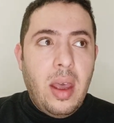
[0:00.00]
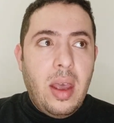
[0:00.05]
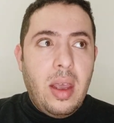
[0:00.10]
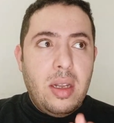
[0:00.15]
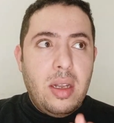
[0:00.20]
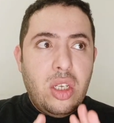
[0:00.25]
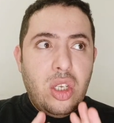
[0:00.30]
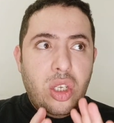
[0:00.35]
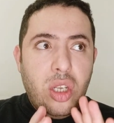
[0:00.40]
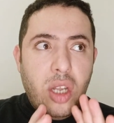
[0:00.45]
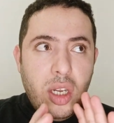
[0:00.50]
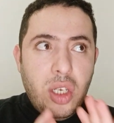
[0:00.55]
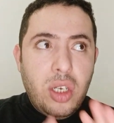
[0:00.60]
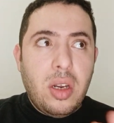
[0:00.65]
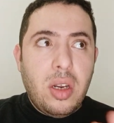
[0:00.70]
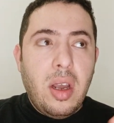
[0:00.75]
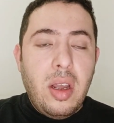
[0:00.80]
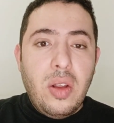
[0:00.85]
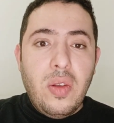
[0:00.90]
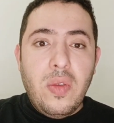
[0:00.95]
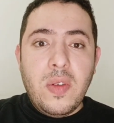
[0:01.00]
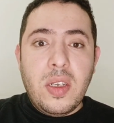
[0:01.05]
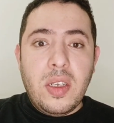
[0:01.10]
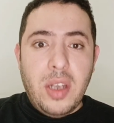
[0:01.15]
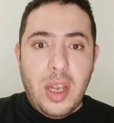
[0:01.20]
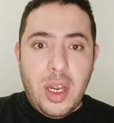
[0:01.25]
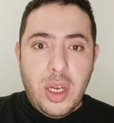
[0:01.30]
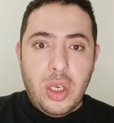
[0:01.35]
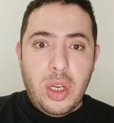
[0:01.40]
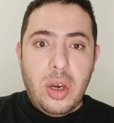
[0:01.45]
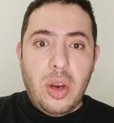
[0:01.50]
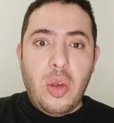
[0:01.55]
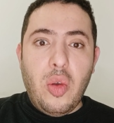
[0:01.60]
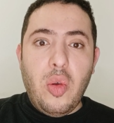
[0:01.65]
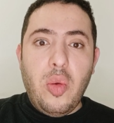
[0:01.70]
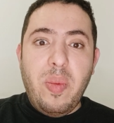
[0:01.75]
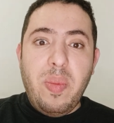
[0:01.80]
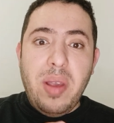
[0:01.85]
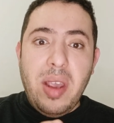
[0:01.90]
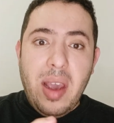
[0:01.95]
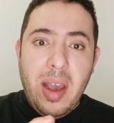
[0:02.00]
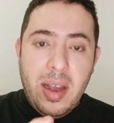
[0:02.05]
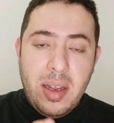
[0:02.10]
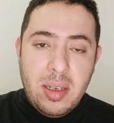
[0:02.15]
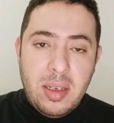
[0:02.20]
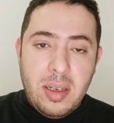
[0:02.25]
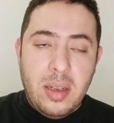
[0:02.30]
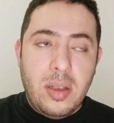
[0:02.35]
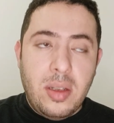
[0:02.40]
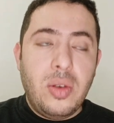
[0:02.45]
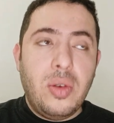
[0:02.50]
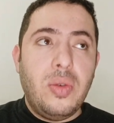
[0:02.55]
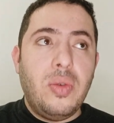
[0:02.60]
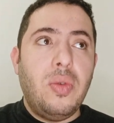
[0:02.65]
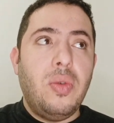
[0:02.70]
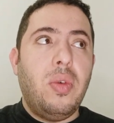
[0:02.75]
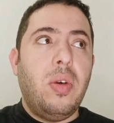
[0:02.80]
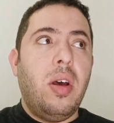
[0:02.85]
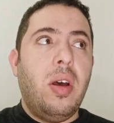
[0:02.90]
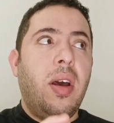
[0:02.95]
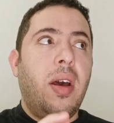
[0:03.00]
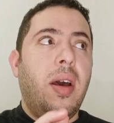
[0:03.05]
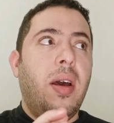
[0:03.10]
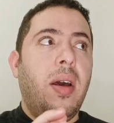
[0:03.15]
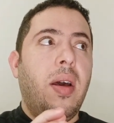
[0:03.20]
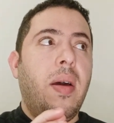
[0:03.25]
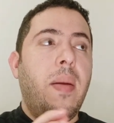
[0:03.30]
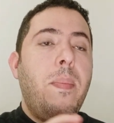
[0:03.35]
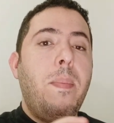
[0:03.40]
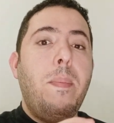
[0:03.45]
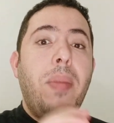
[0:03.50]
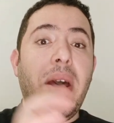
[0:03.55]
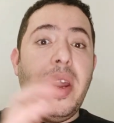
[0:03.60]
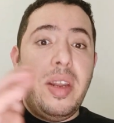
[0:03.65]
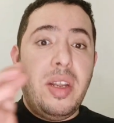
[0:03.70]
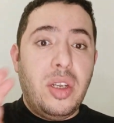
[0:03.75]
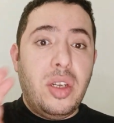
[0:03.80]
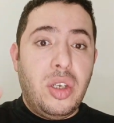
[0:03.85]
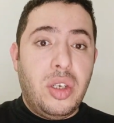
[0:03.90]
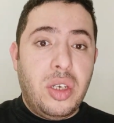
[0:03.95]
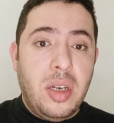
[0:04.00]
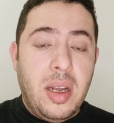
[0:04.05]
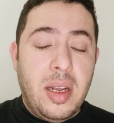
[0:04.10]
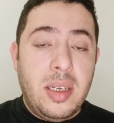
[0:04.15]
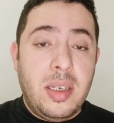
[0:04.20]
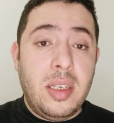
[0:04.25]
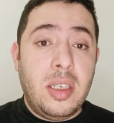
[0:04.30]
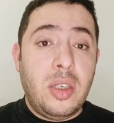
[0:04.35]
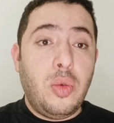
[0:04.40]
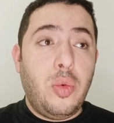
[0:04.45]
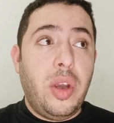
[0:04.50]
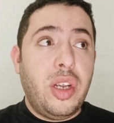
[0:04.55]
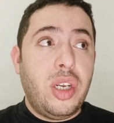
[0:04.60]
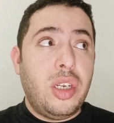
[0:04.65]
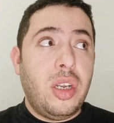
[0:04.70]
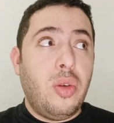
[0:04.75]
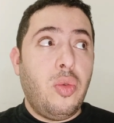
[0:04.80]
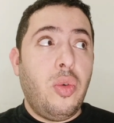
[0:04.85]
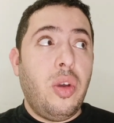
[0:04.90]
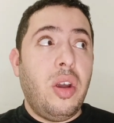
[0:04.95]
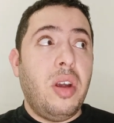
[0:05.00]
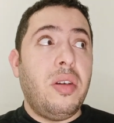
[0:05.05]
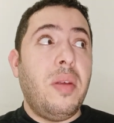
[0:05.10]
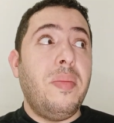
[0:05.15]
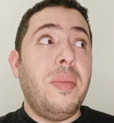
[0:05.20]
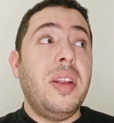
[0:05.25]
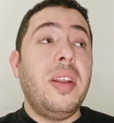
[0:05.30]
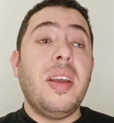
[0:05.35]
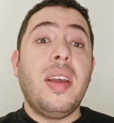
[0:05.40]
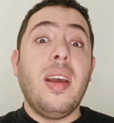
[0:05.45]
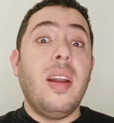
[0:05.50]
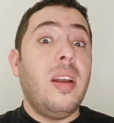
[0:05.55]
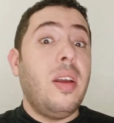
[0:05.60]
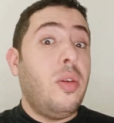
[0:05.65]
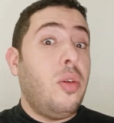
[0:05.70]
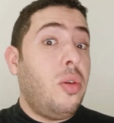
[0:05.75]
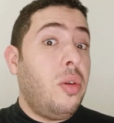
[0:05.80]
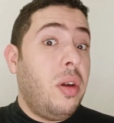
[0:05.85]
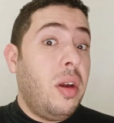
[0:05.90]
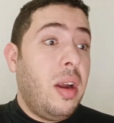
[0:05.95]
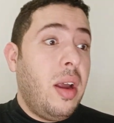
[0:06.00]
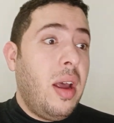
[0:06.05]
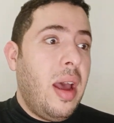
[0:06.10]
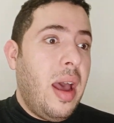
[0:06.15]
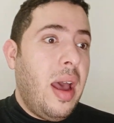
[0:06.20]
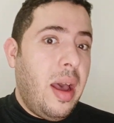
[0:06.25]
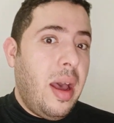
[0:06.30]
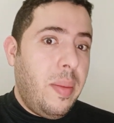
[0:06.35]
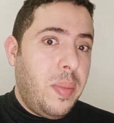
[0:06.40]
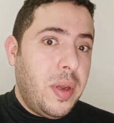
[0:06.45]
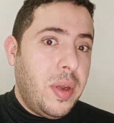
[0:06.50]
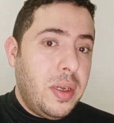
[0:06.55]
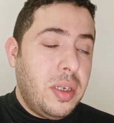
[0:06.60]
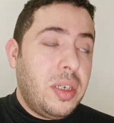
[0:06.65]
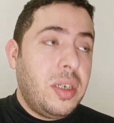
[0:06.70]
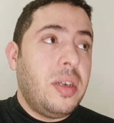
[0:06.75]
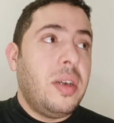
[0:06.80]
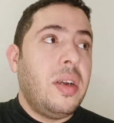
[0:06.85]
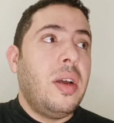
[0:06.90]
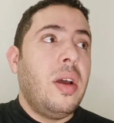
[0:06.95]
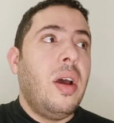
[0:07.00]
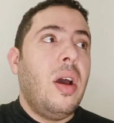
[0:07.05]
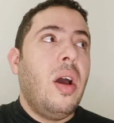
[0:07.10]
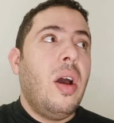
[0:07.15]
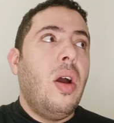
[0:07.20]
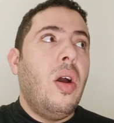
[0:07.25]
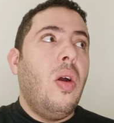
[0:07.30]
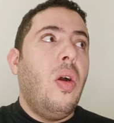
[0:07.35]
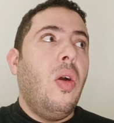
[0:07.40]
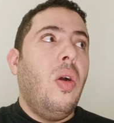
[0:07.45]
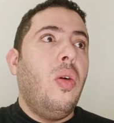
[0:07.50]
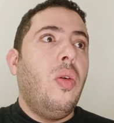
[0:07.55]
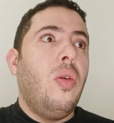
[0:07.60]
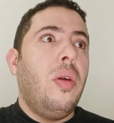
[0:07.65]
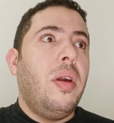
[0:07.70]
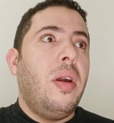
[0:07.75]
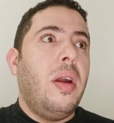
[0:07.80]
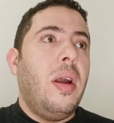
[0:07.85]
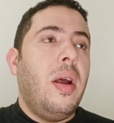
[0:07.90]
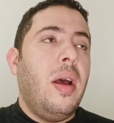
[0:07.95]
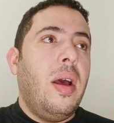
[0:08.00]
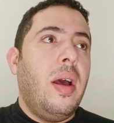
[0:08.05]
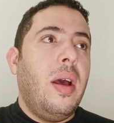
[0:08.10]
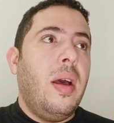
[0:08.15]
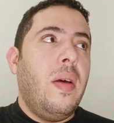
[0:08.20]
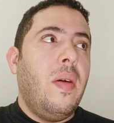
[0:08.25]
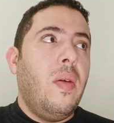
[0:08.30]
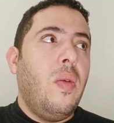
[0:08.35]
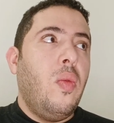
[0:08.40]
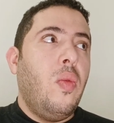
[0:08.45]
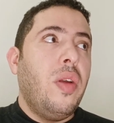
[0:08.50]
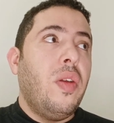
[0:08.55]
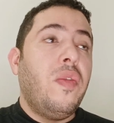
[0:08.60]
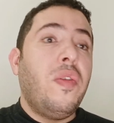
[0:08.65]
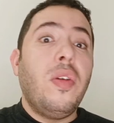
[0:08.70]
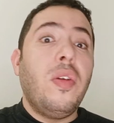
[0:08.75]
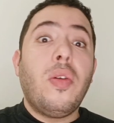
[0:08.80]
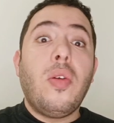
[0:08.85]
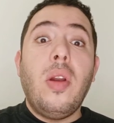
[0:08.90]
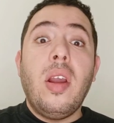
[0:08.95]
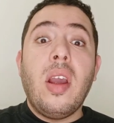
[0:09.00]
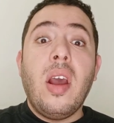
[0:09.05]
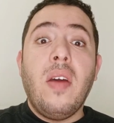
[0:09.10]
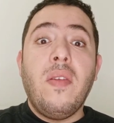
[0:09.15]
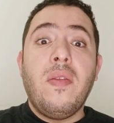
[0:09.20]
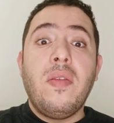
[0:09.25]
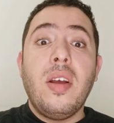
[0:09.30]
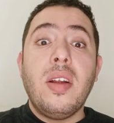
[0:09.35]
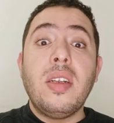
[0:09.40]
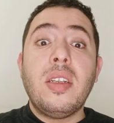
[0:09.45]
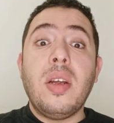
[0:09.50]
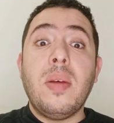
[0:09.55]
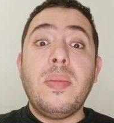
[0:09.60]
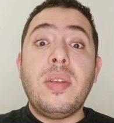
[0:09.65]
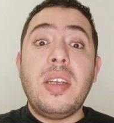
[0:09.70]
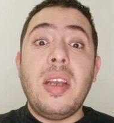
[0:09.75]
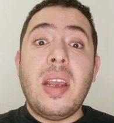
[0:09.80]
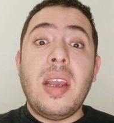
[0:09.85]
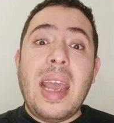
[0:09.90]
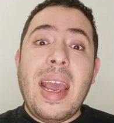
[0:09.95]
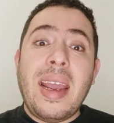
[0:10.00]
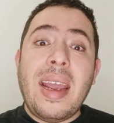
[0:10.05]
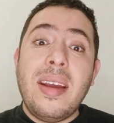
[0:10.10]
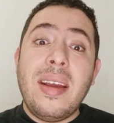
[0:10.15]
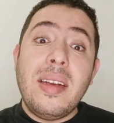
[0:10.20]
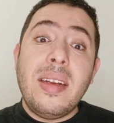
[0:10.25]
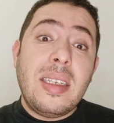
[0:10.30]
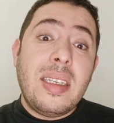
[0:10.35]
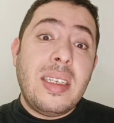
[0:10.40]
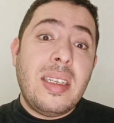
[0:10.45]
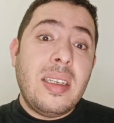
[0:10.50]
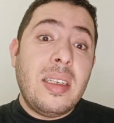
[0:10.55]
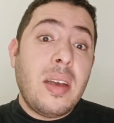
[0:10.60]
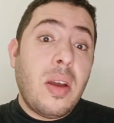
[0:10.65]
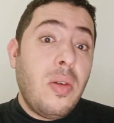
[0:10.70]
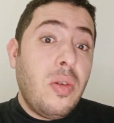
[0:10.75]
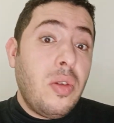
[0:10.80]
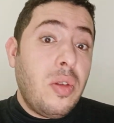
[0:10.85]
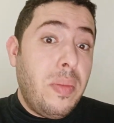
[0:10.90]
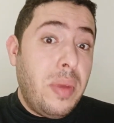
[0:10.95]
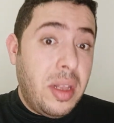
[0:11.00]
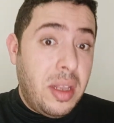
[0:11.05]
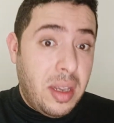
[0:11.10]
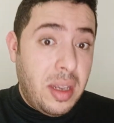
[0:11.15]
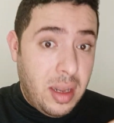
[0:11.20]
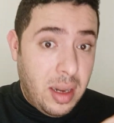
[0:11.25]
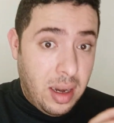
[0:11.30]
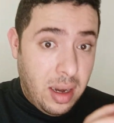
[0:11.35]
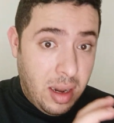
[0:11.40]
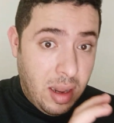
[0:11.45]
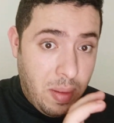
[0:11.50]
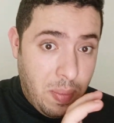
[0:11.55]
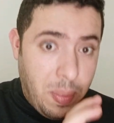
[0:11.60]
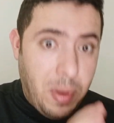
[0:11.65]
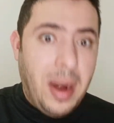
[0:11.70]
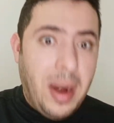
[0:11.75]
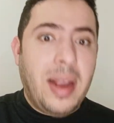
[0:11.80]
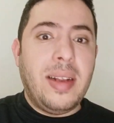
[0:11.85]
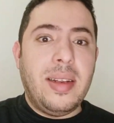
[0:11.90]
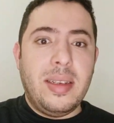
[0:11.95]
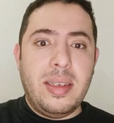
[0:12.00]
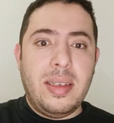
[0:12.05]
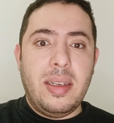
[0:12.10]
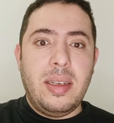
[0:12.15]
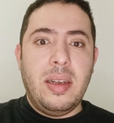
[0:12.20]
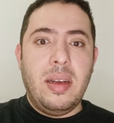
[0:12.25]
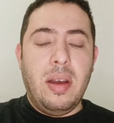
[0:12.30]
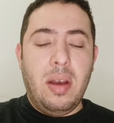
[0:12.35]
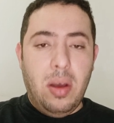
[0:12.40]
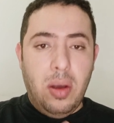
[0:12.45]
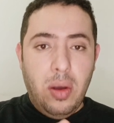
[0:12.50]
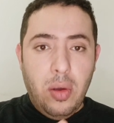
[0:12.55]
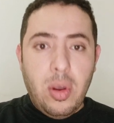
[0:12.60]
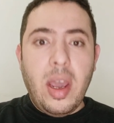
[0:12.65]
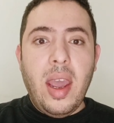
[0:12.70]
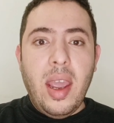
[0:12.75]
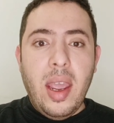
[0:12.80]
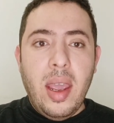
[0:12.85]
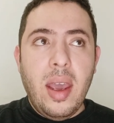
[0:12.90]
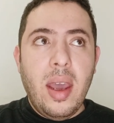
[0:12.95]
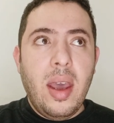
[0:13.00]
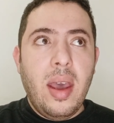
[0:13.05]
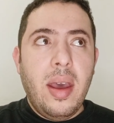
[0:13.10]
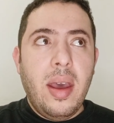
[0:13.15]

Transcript: in such a kind of station, you will be asked to manage a situation where a medical error happened or one of your colleagues have done something against the good medical practice. Okay?